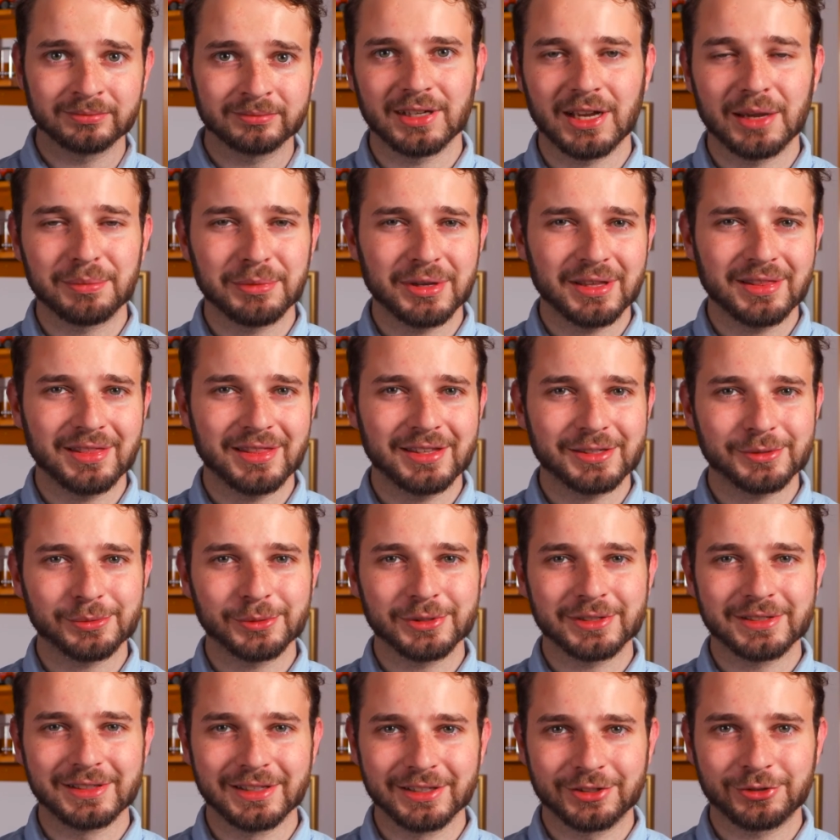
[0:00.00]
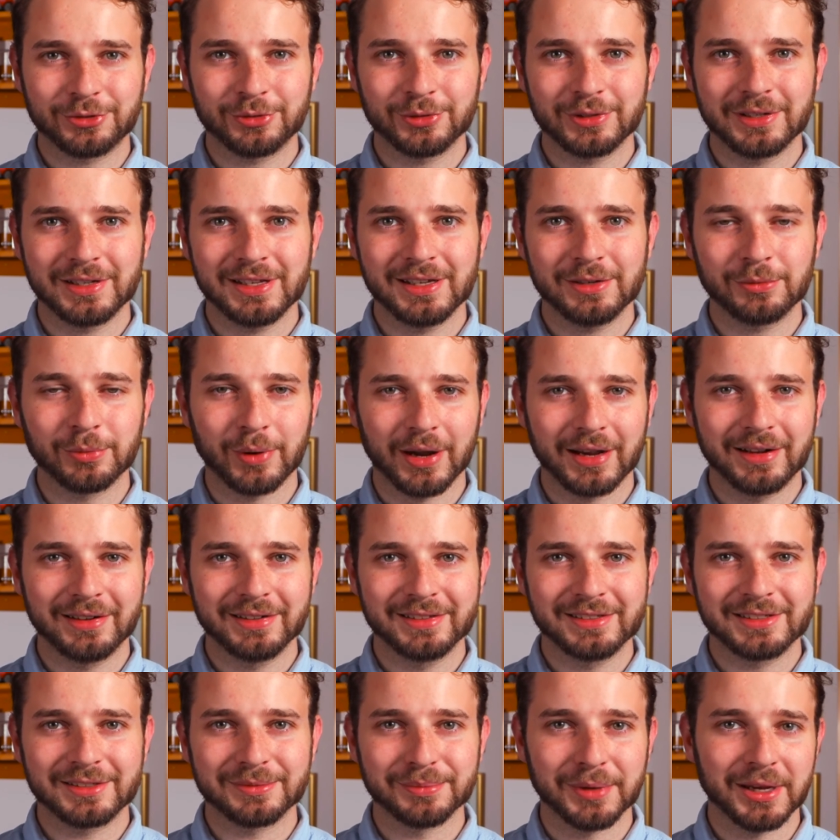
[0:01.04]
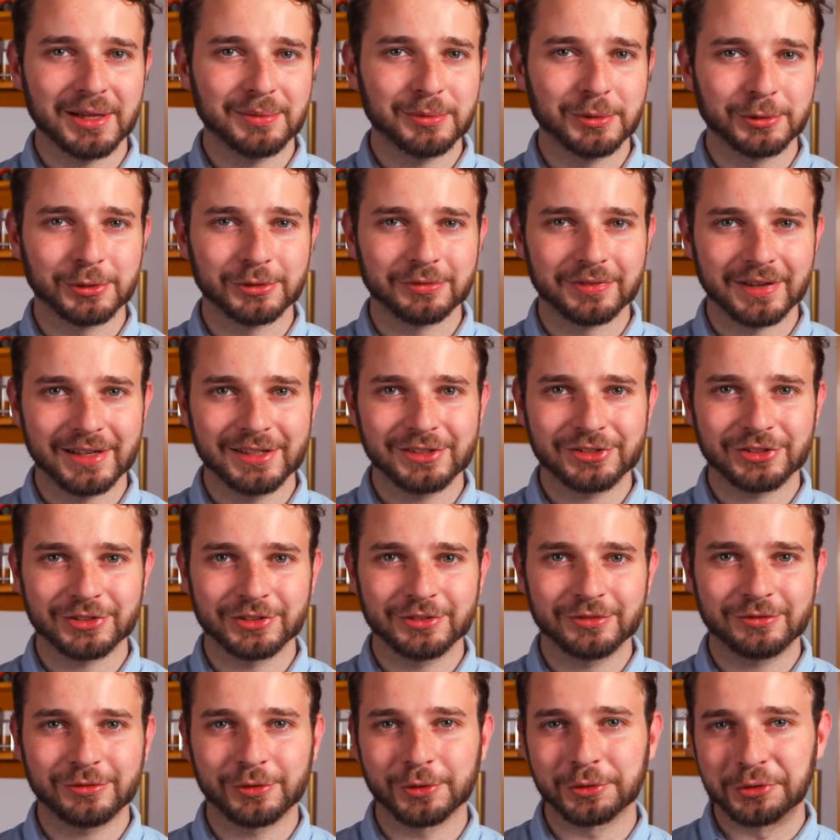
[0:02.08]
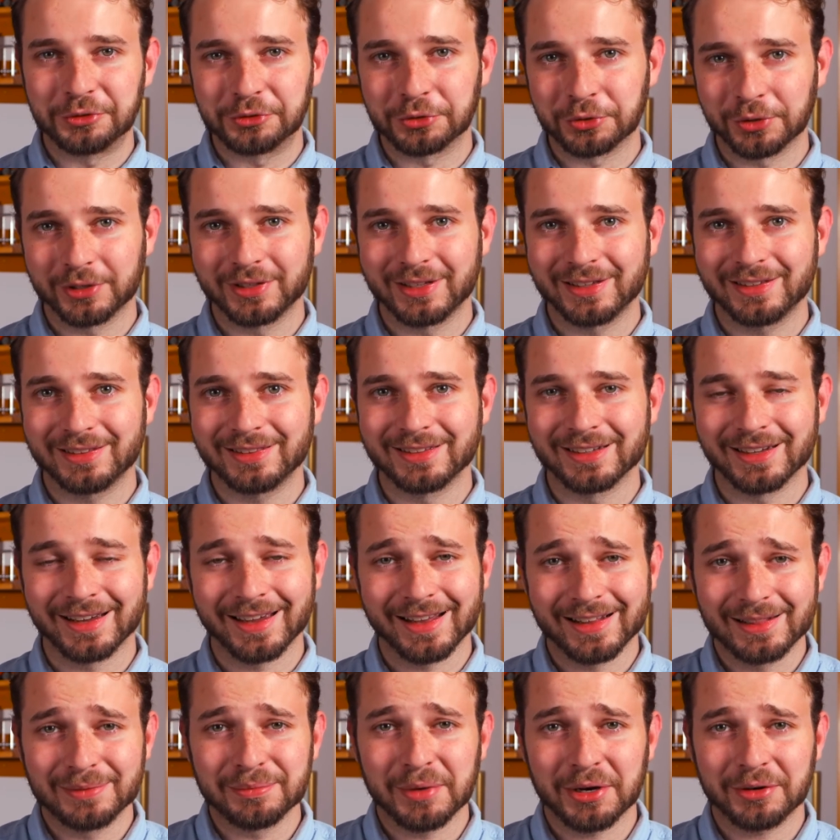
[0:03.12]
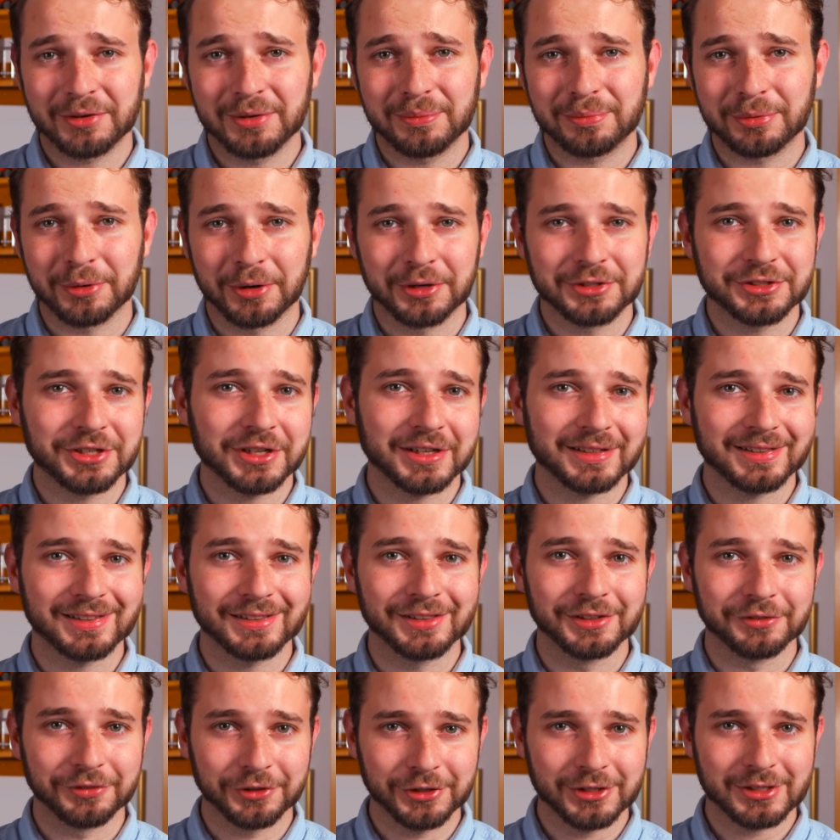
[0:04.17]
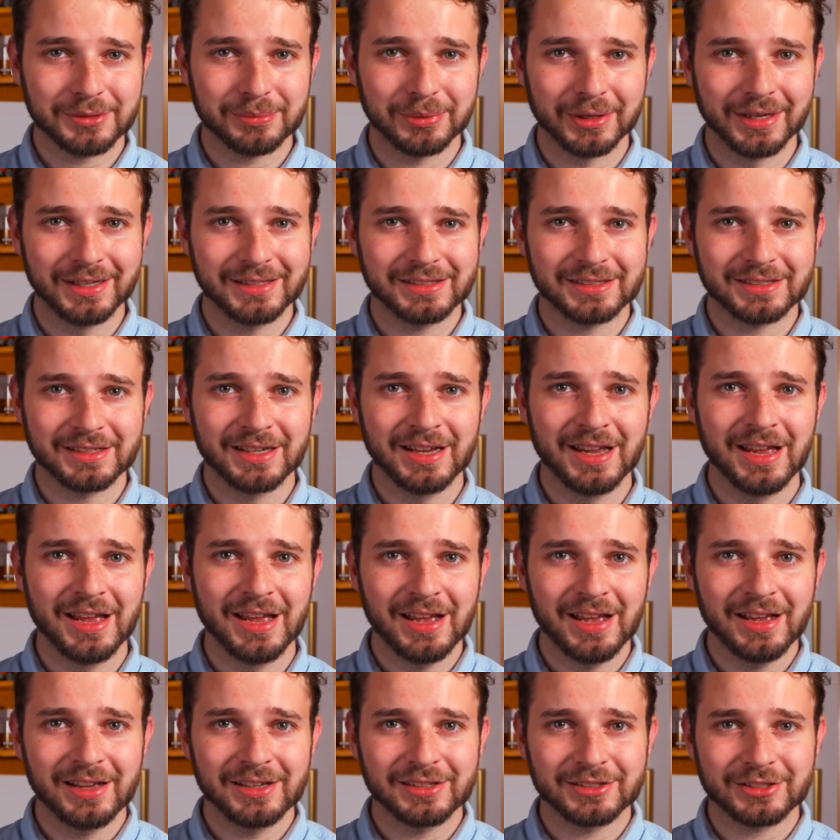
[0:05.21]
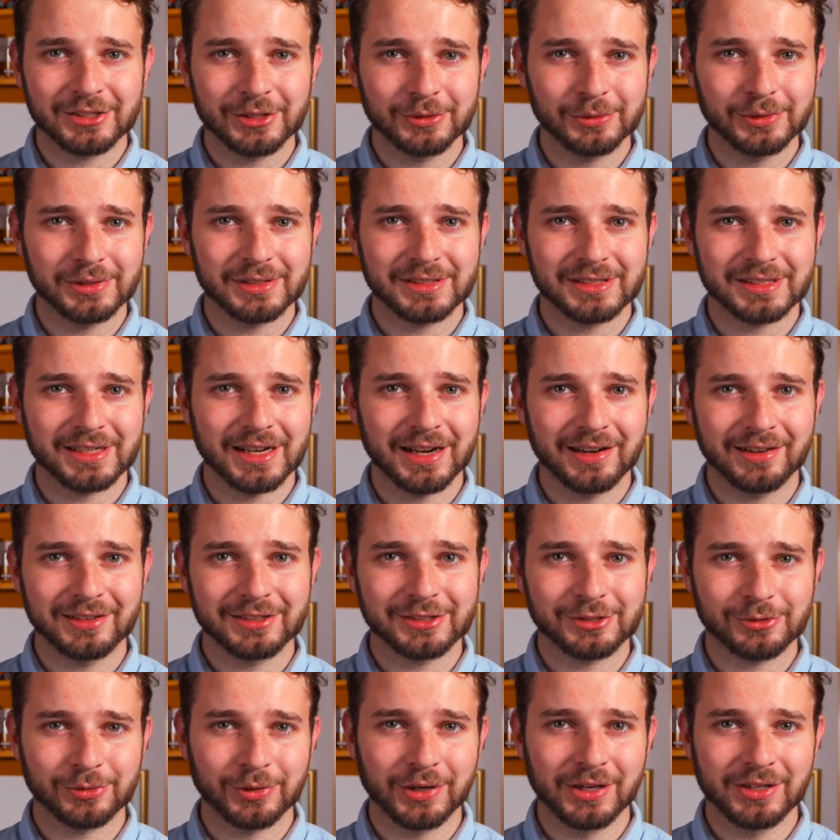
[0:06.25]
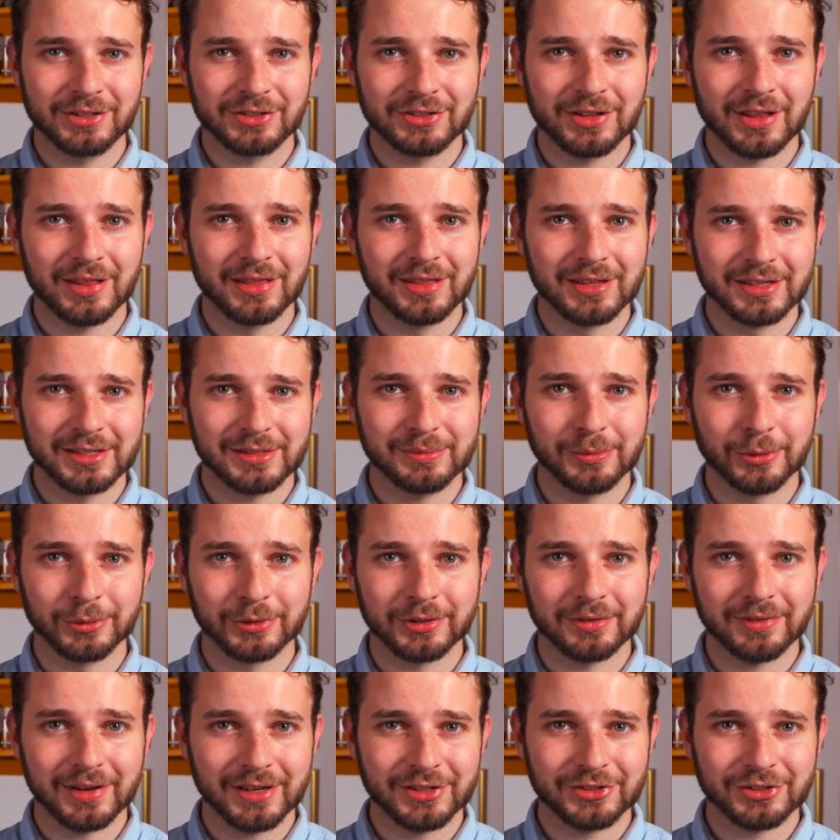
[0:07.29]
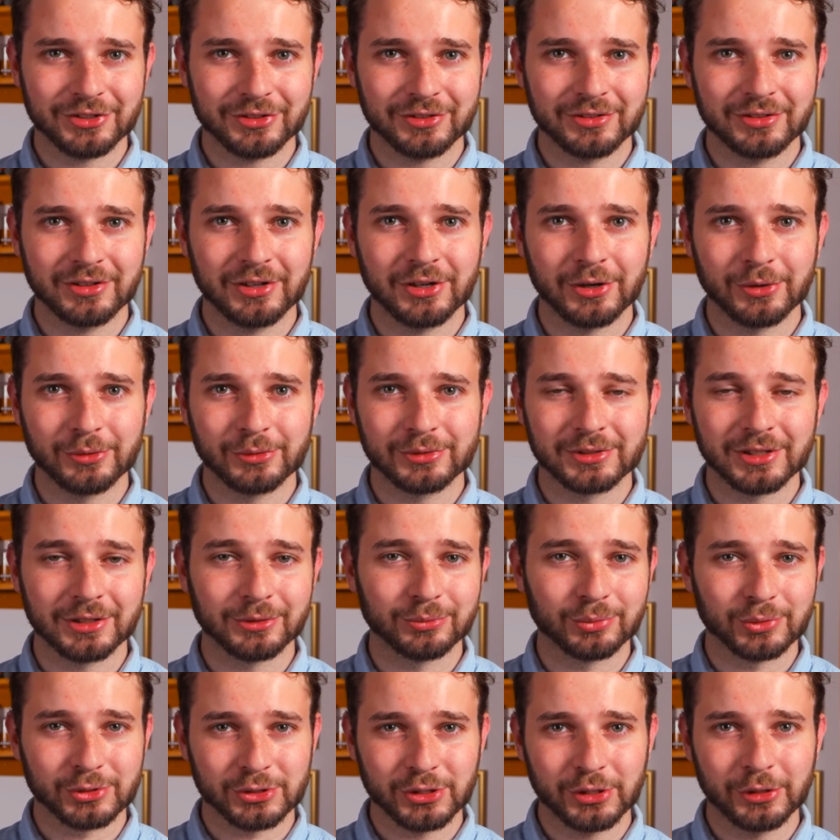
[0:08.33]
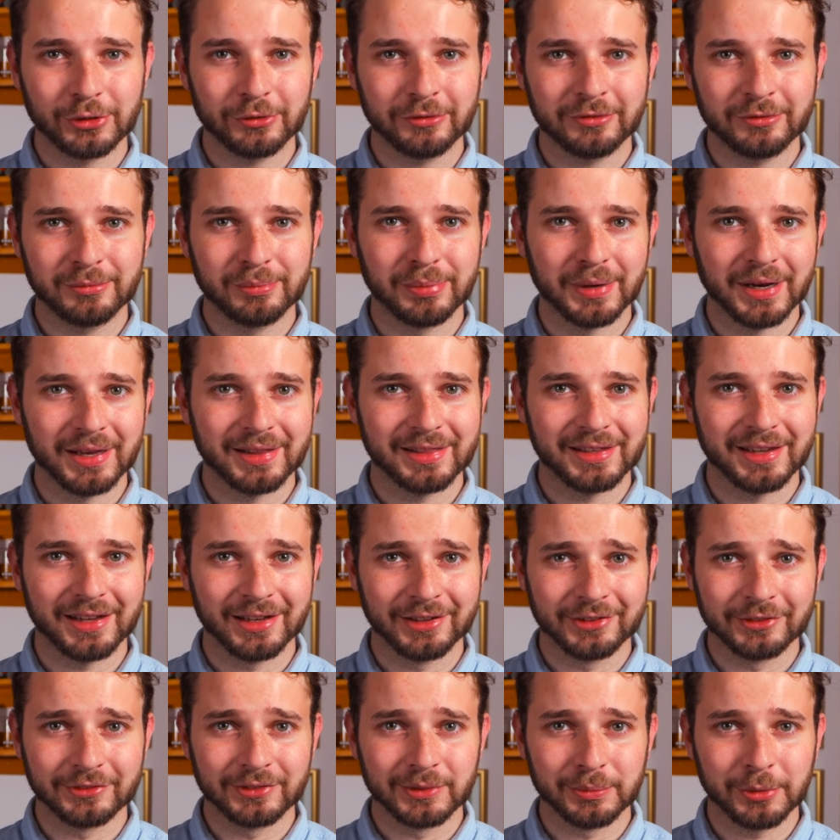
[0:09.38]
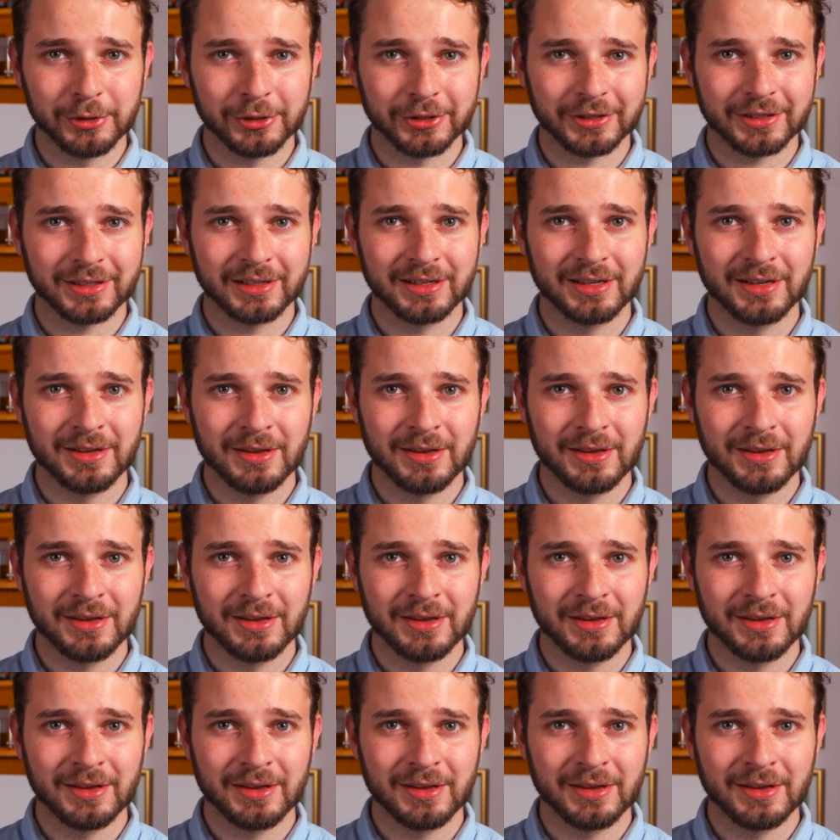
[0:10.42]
I mean, this was literally Ryland's main motivation for joining the Hail Mary project in the first place, so it's kinda strange that this motivation goes unresolved by the end of the book.